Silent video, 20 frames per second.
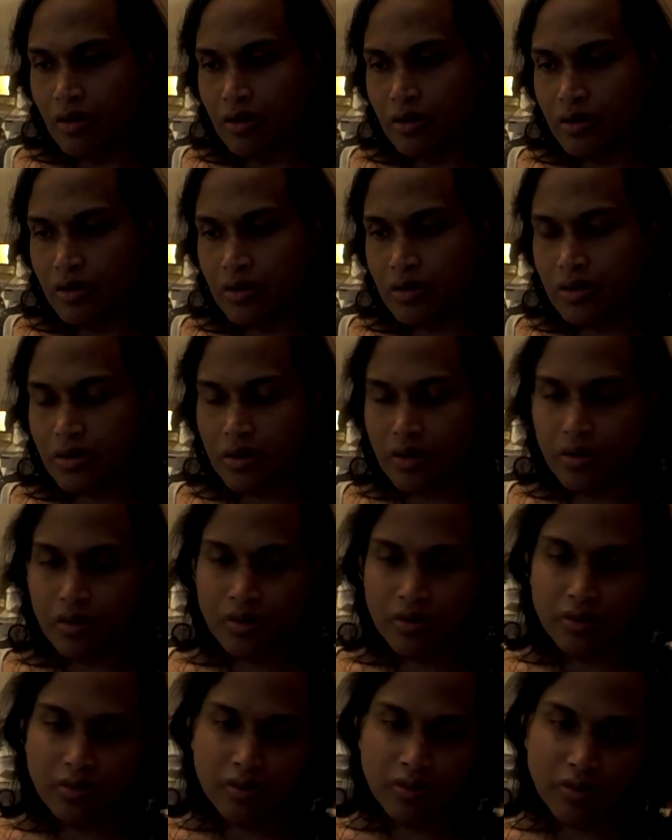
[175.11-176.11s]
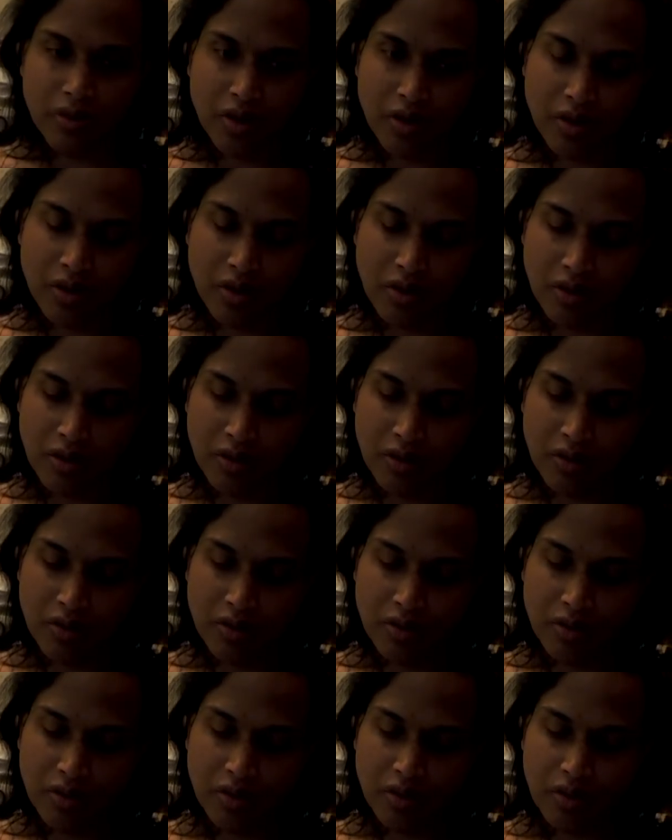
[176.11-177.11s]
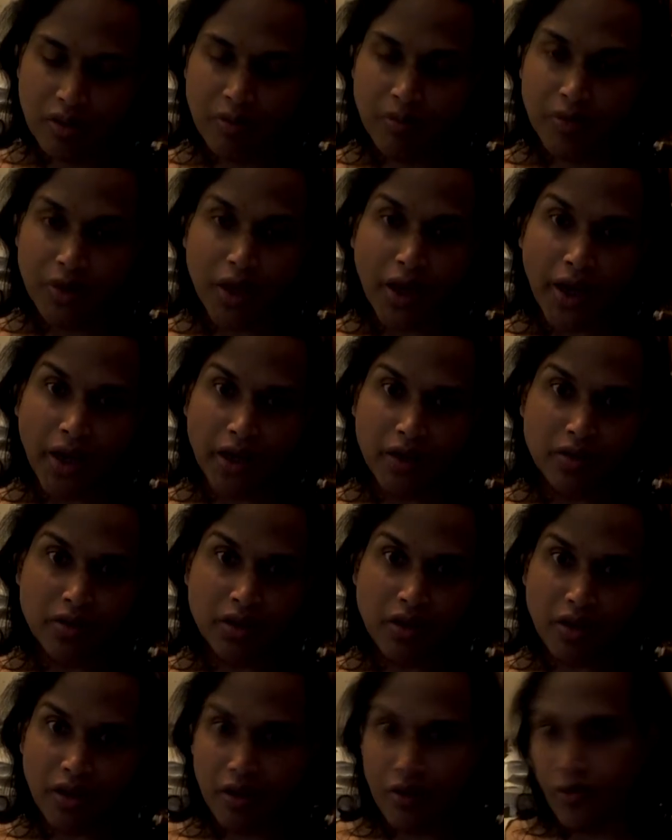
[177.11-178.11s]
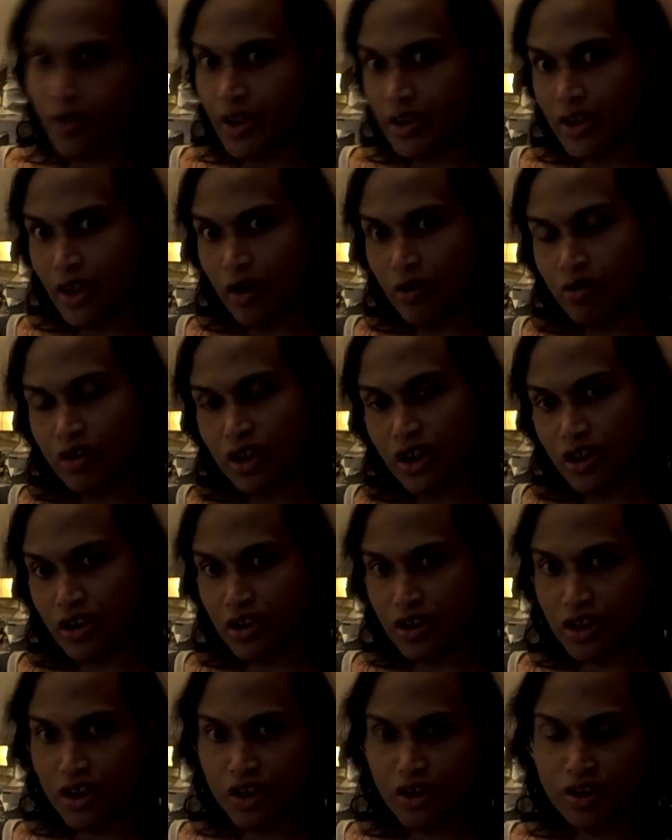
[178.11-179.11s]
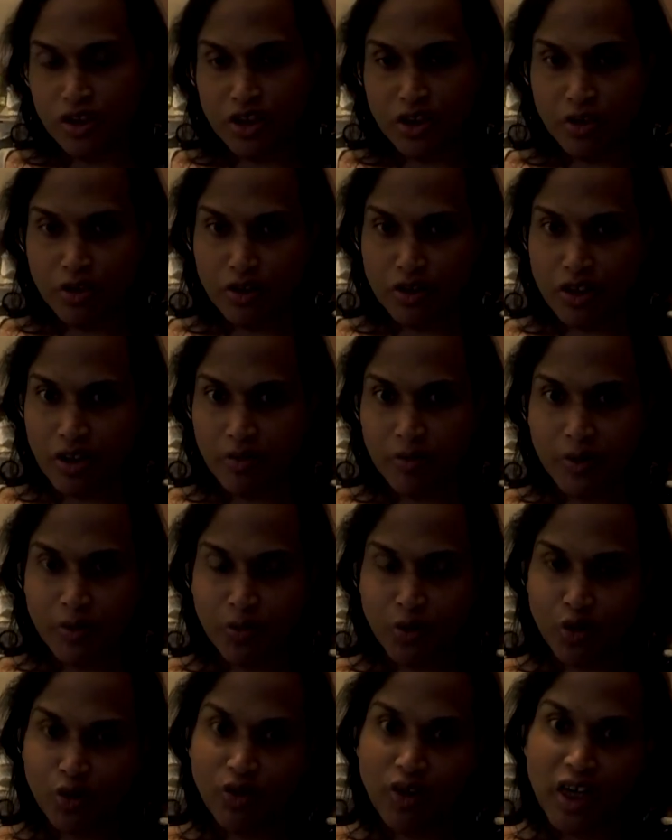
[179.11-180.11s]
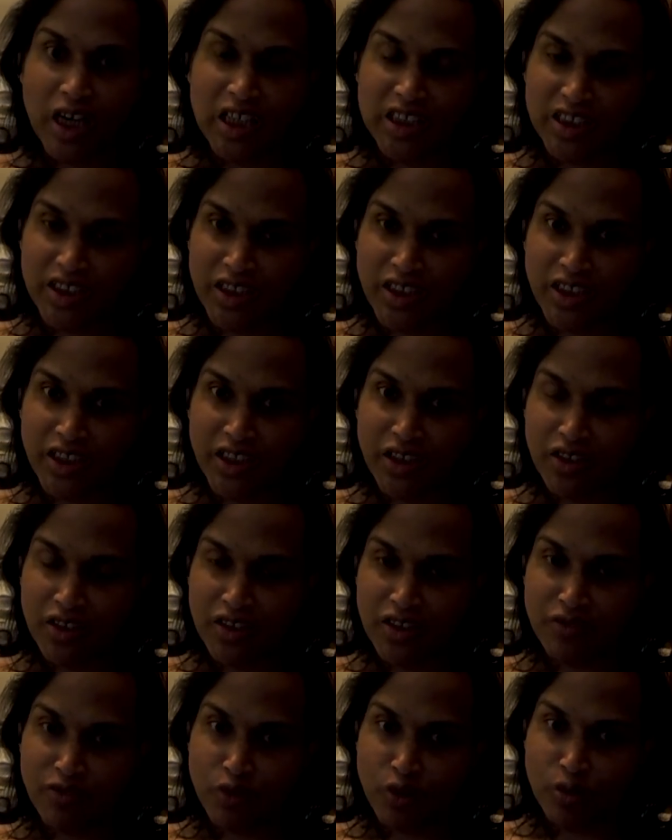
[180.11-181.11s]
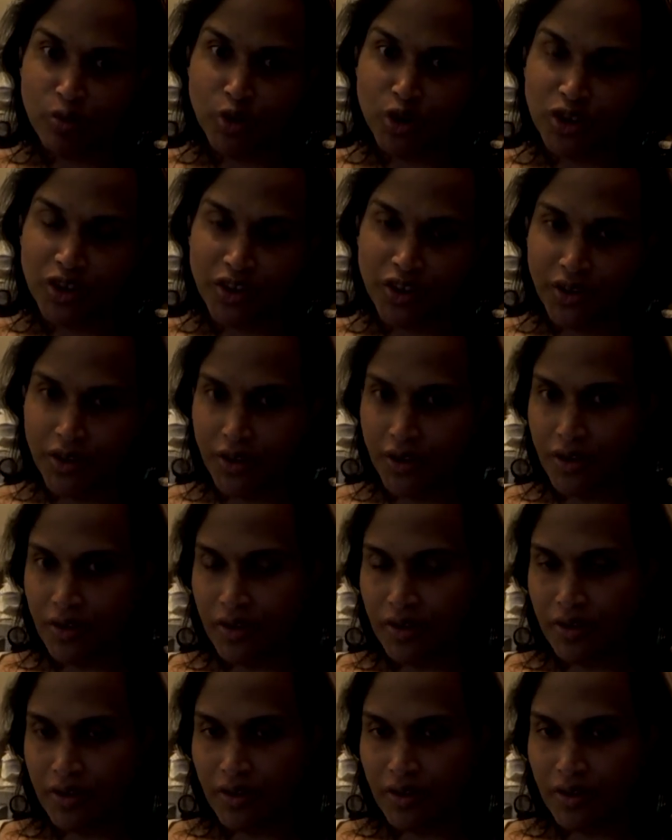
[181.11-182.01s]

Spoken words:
So, I'm glad I went out and did this because I've been procrastinating on this for almost a year.